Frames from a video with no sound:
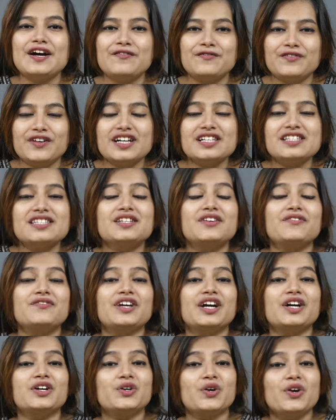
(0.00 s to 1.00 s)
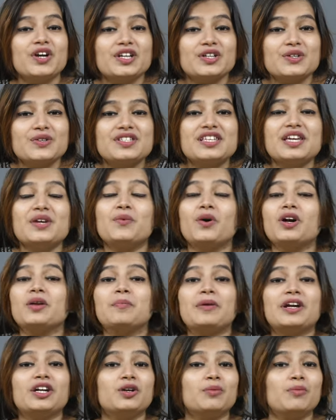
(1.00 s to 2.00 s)
First, we are going to see
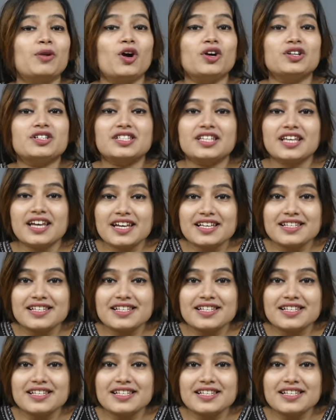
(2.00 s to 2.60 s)
what PictoBlox